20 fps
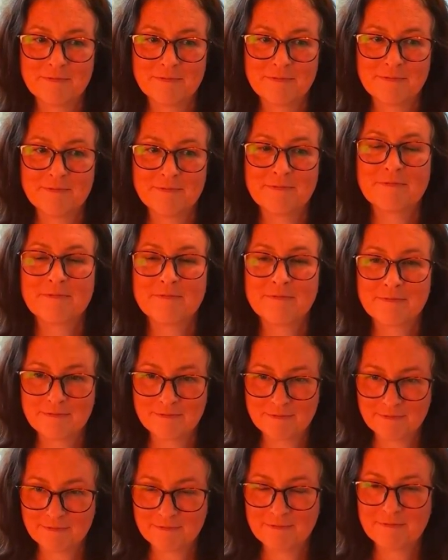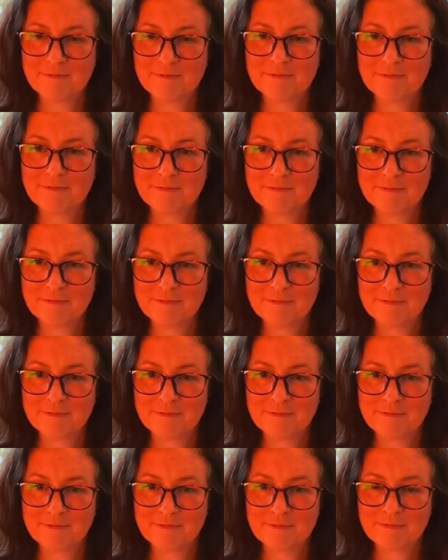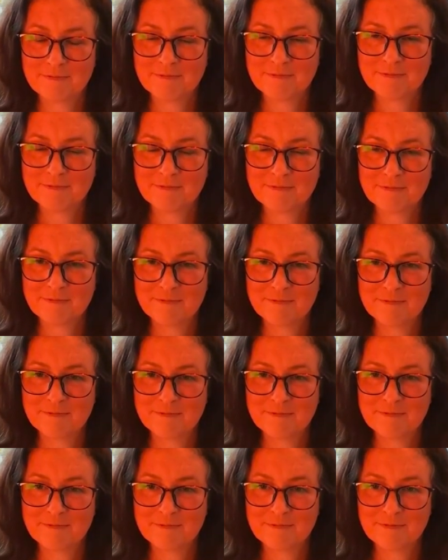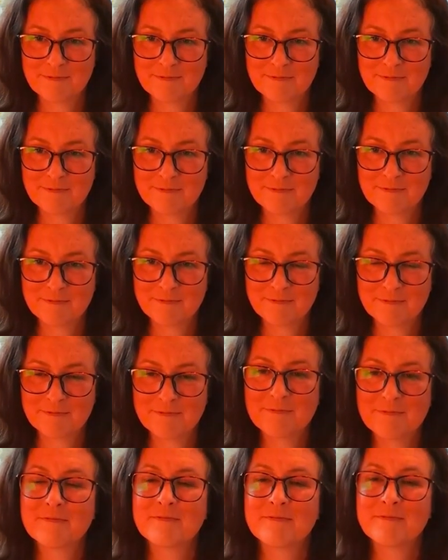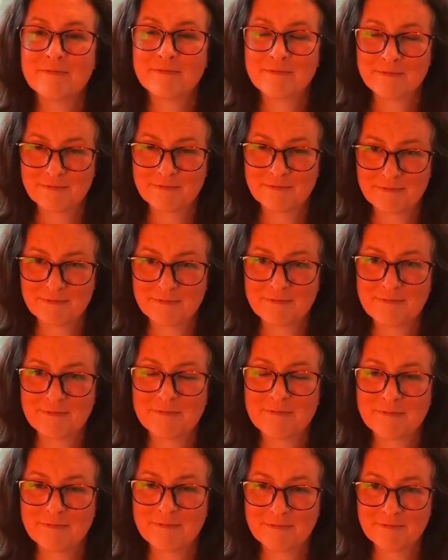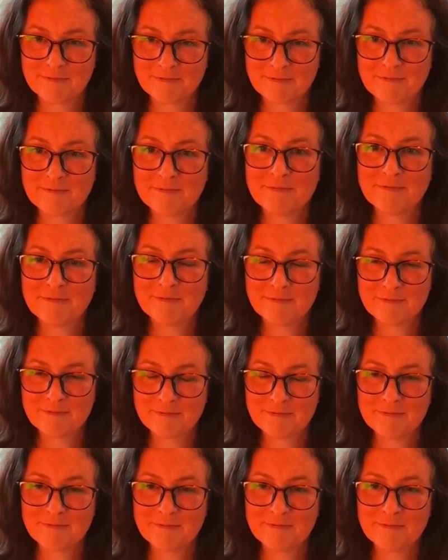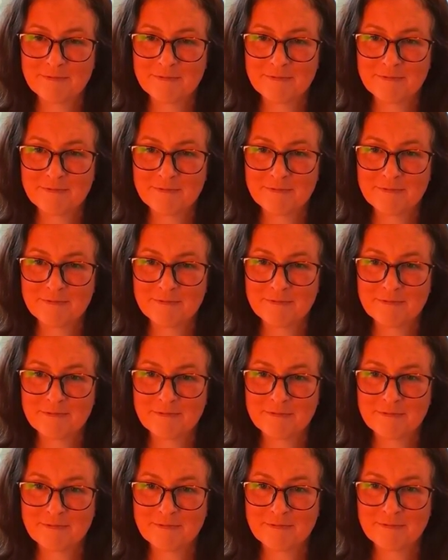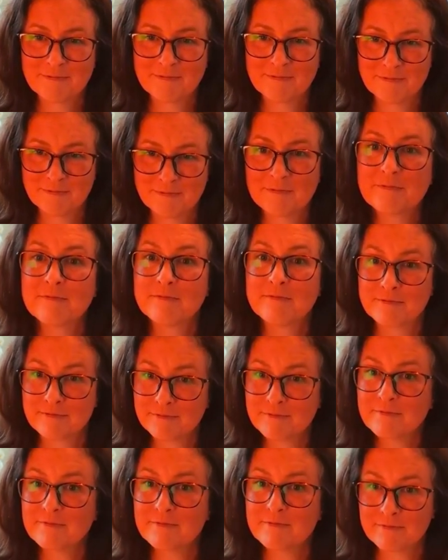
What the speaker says: This person isn't speaking.